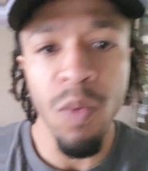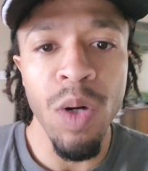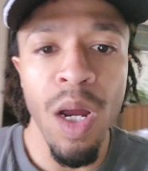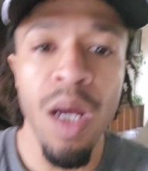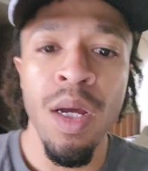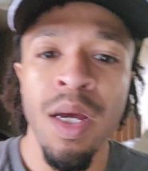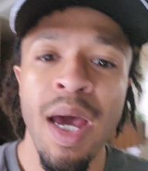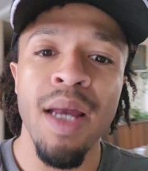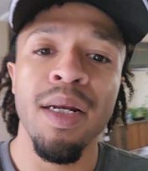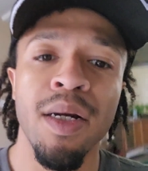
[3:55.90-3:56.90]
I want to
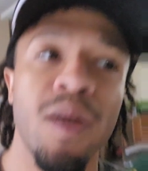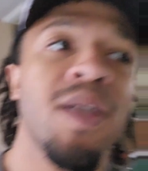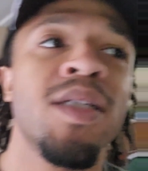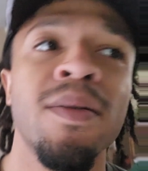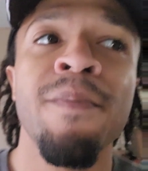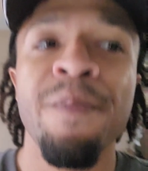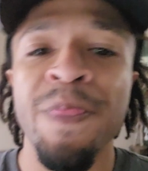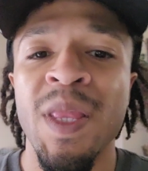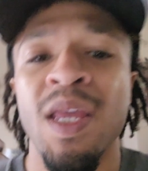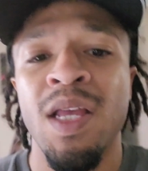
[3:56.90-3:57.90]
add in here. Listen,
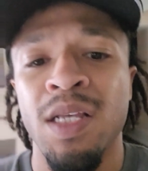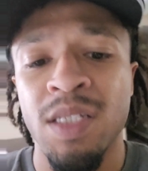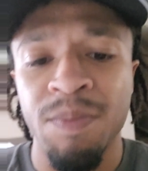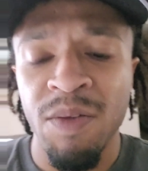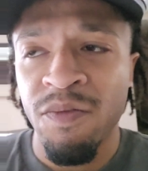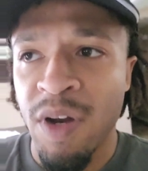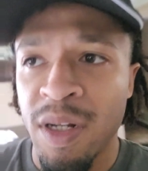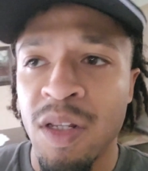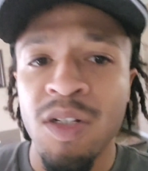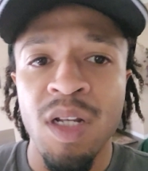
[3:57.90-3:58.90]
something funny.
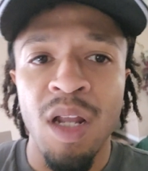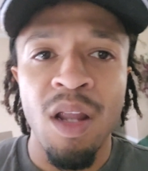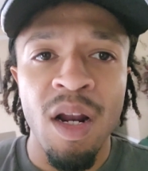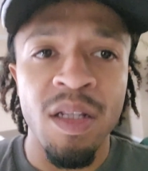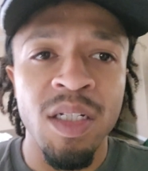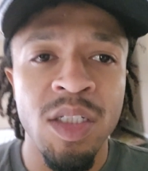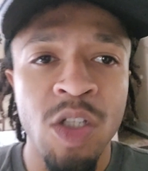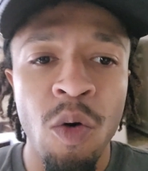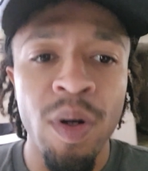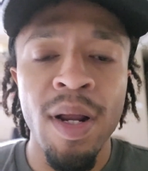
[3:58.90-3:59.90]
There's a lot of these
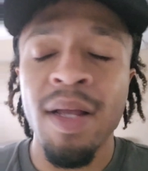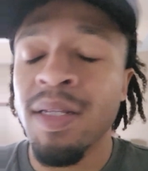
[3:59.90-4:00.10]
tokenized.